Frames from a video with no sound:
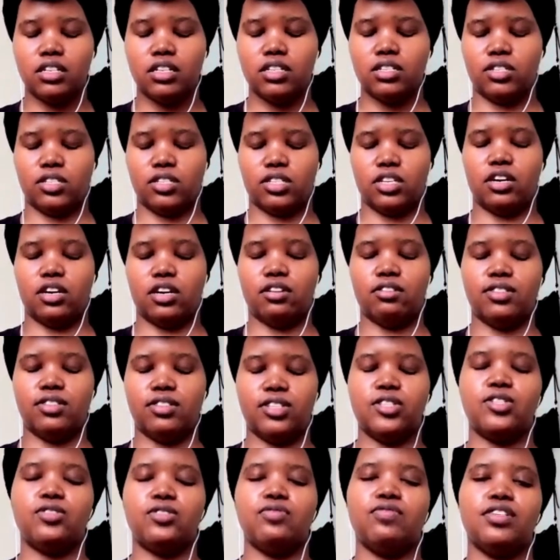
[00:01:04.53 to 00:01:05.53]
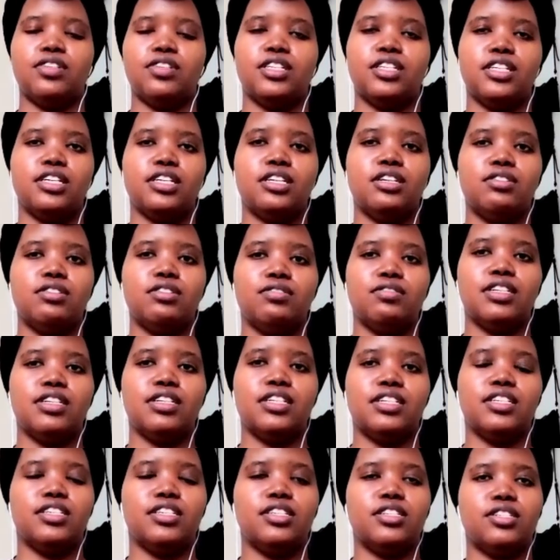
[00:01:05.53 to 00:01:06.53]
So this video
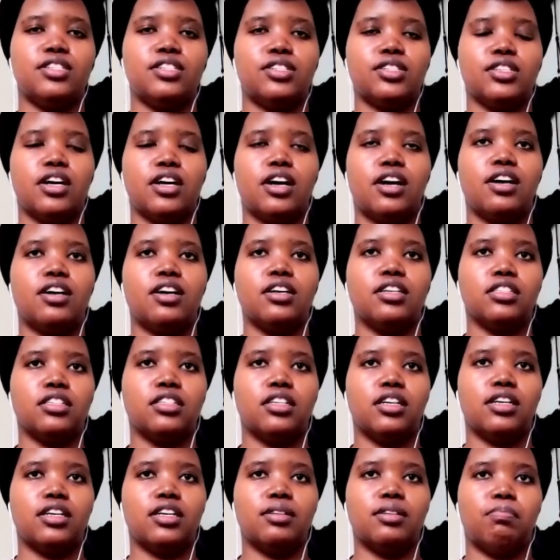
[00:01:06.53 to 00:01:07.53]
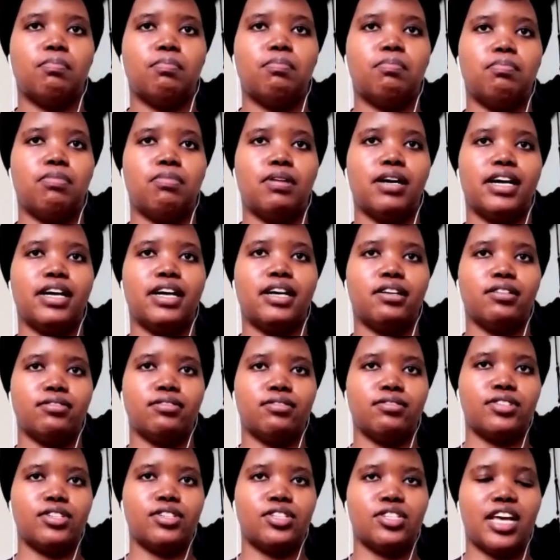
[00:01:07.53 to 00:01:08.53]
is all
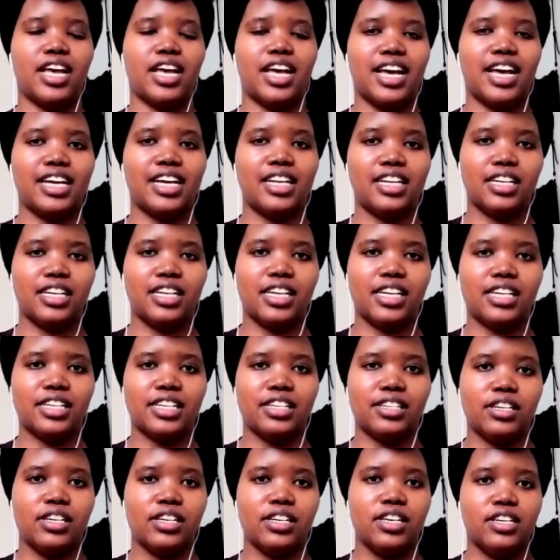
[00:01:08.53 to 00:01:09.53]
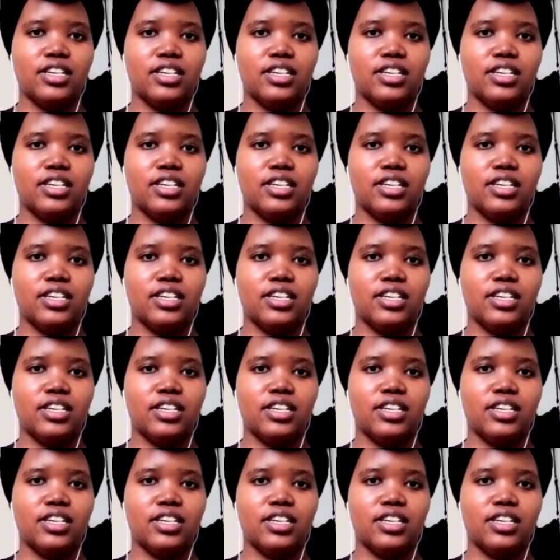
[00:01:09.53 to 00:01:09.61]
about editing.